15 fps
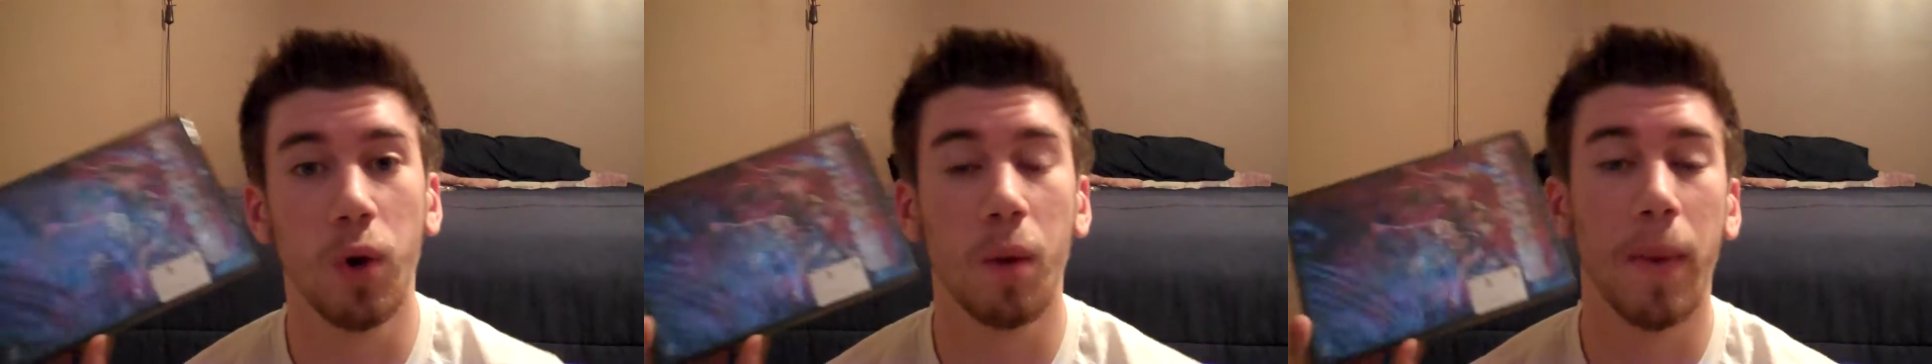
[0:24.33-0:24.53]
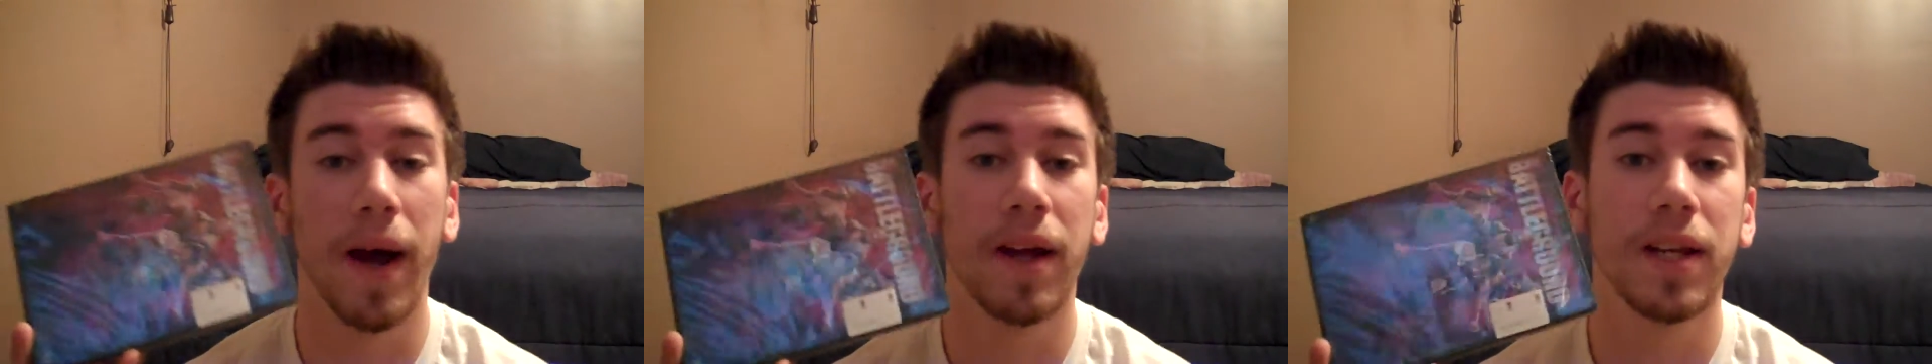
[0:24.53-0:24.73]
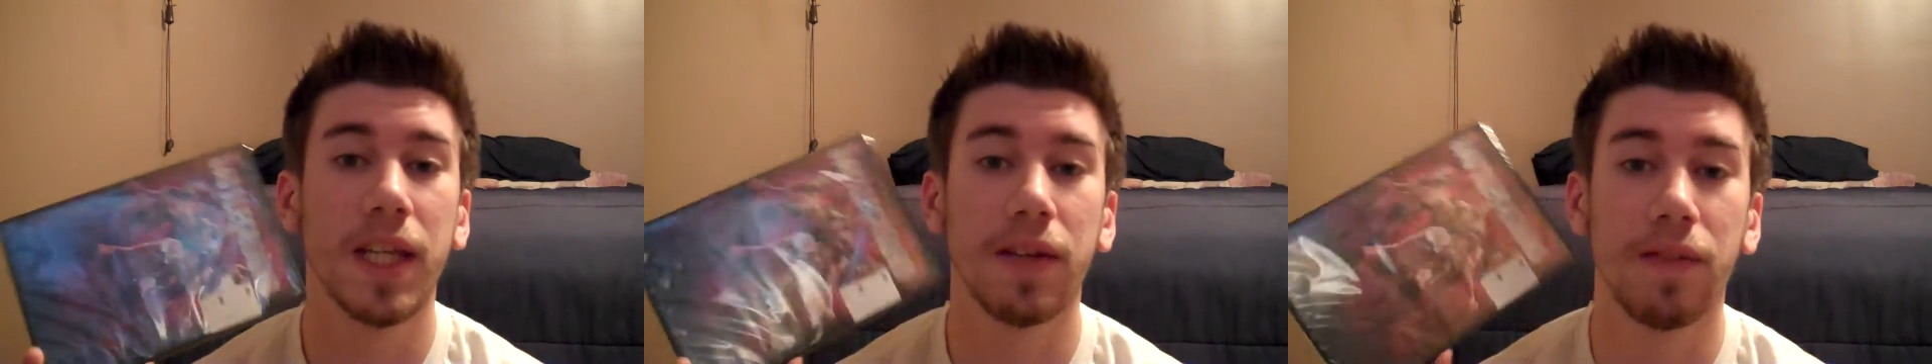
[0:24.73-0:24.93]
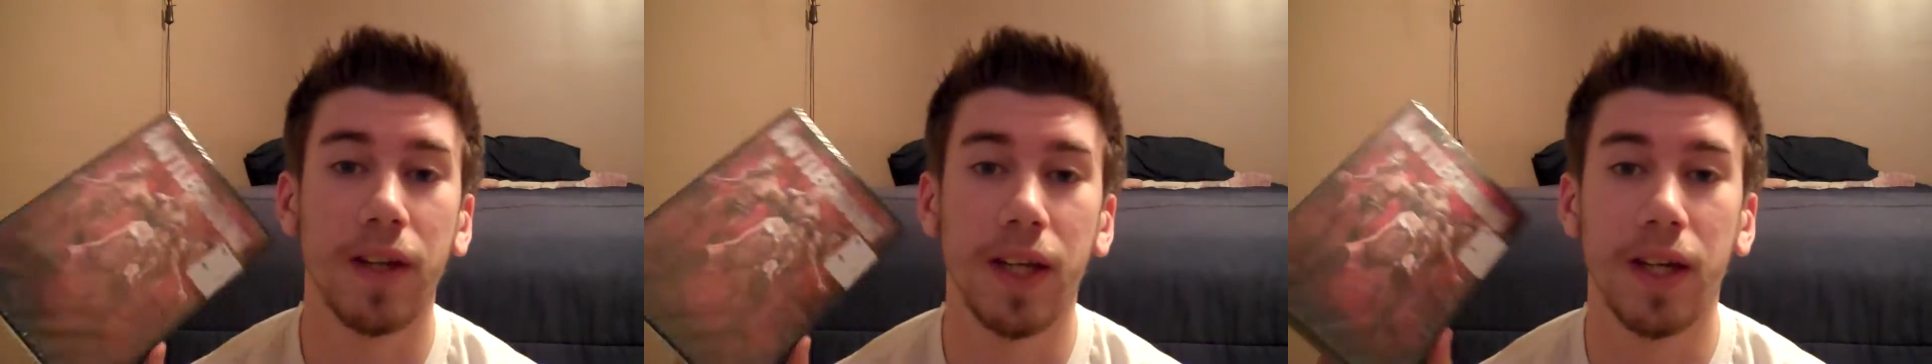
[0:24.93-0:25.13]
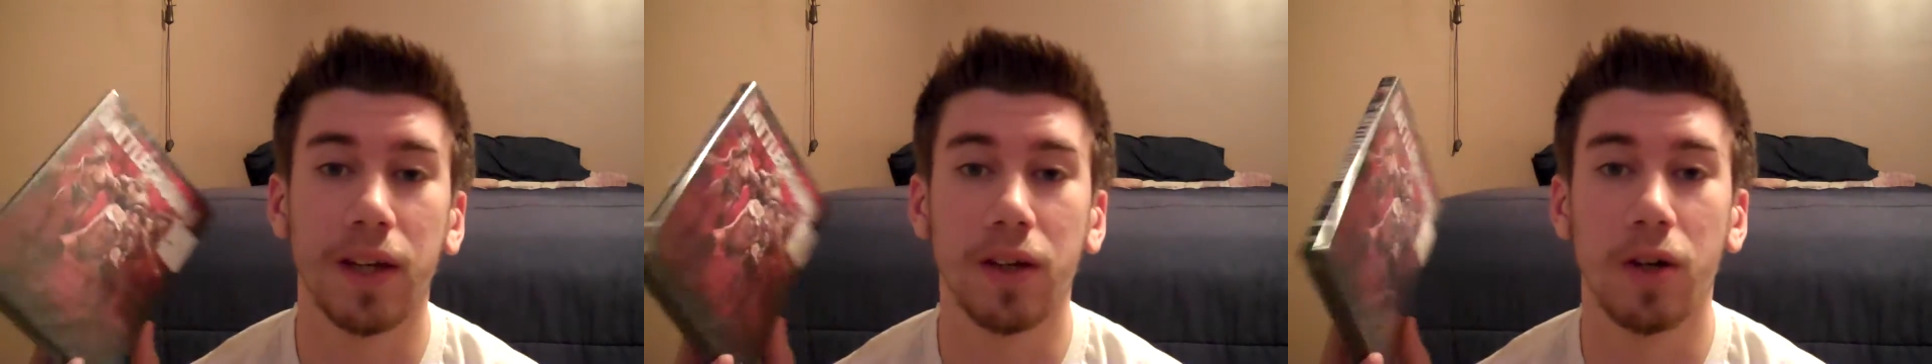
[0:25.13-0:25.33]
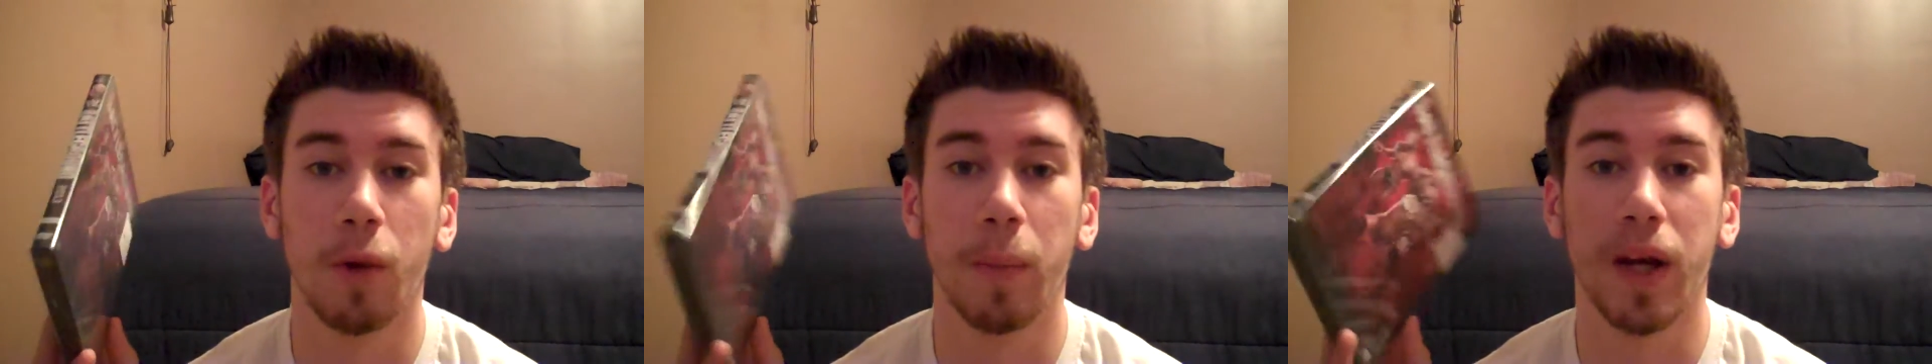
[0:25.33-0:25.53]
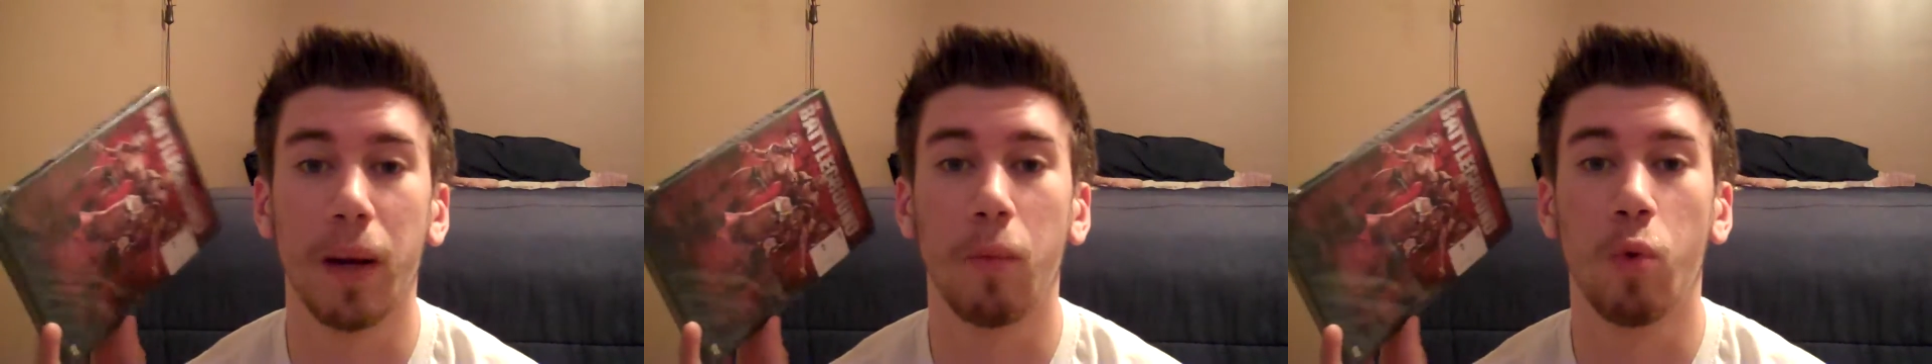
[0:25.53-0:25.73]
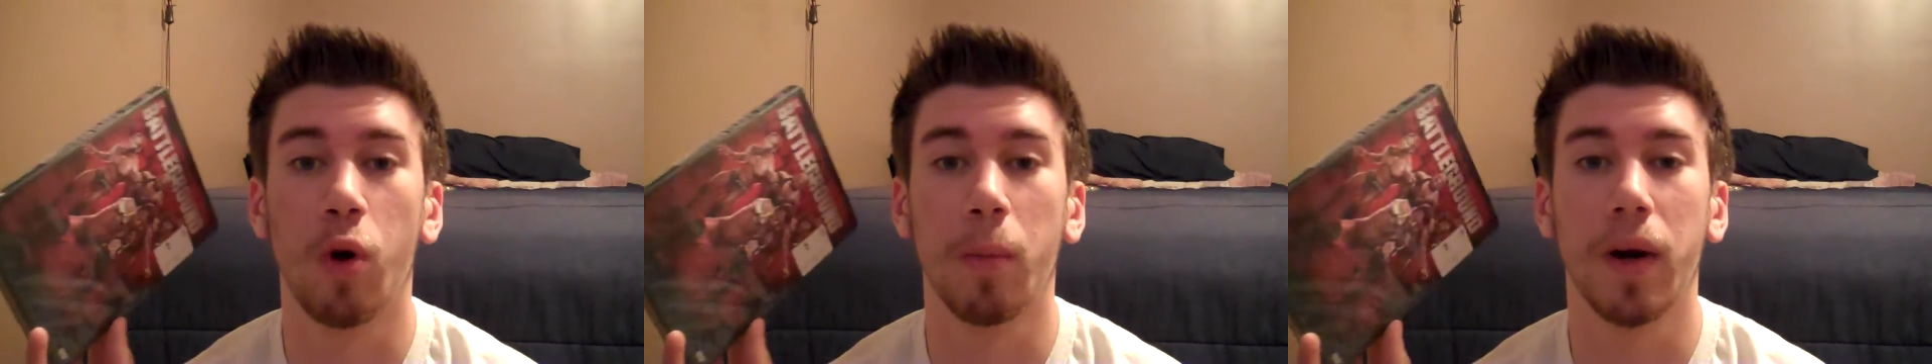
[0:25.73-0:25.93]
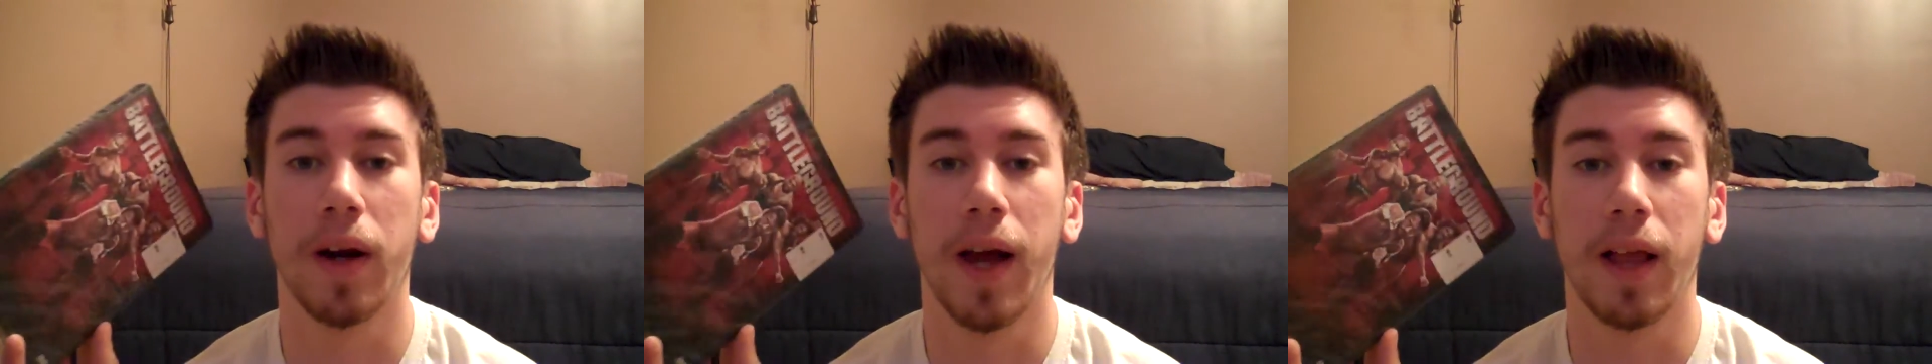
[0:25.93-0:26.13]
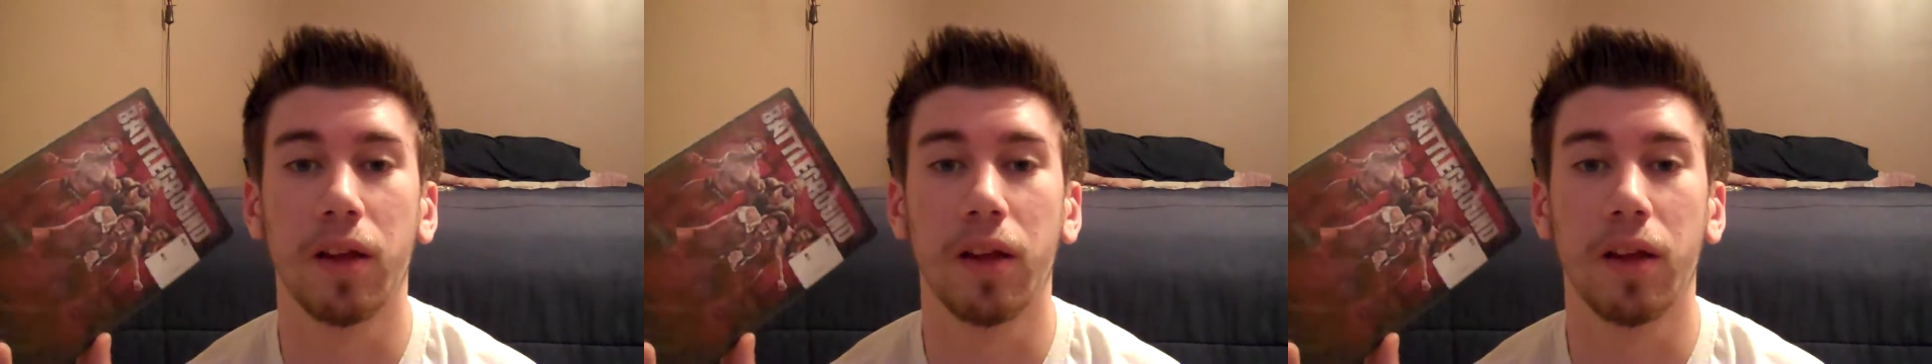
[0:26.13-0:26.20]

you want to buy a D V D, go pick it up at Walmart.